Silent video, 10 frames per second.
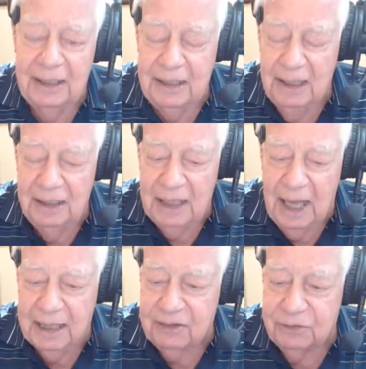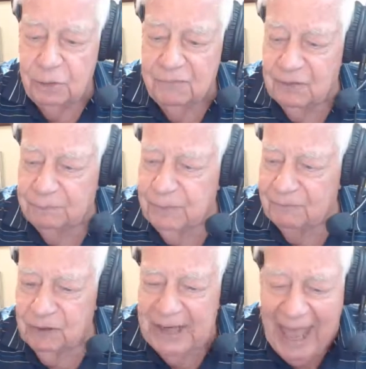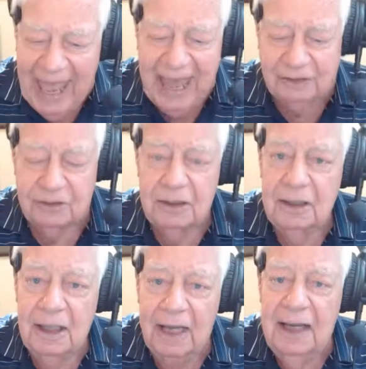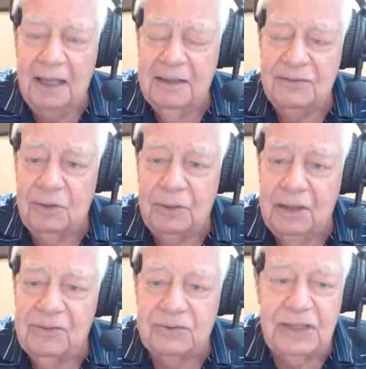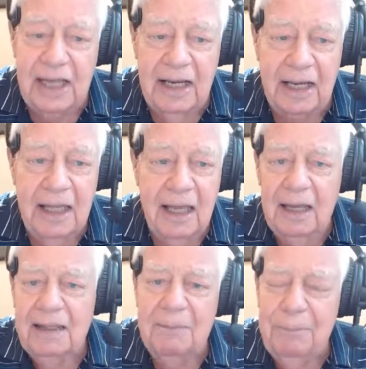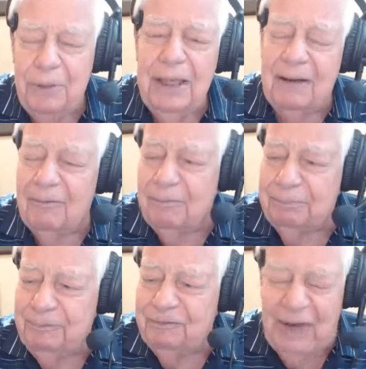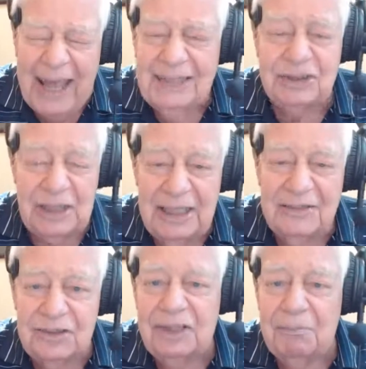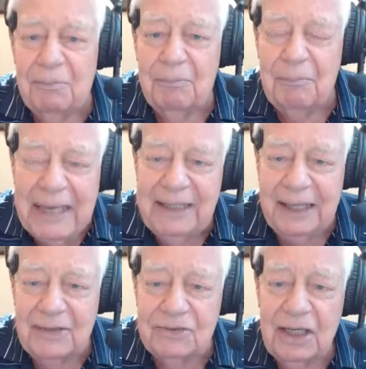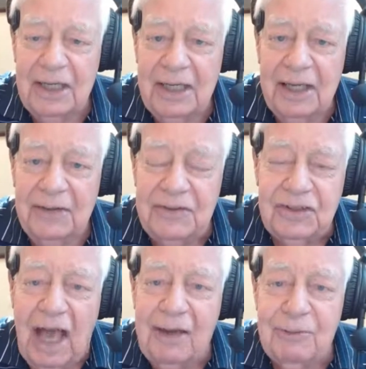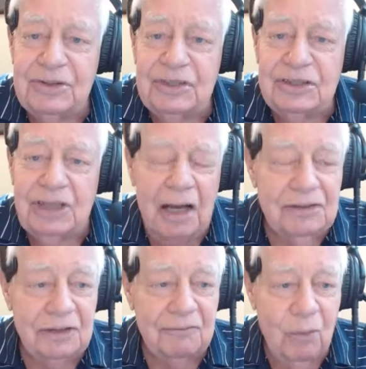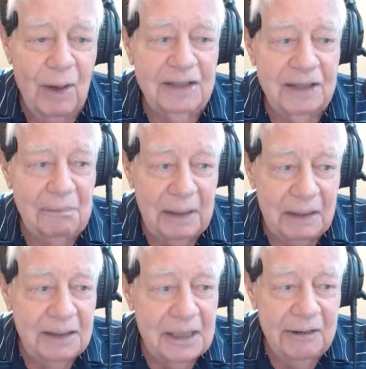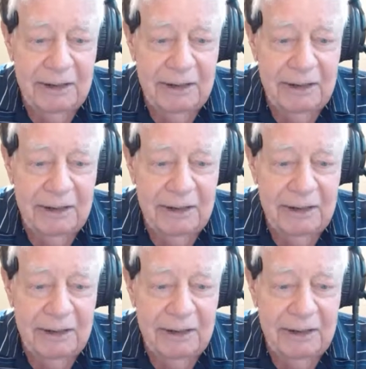An IQ of an ant. I just don't understand. And they're putting vaccines in mayonnaise. This guy was in charge of what, the military?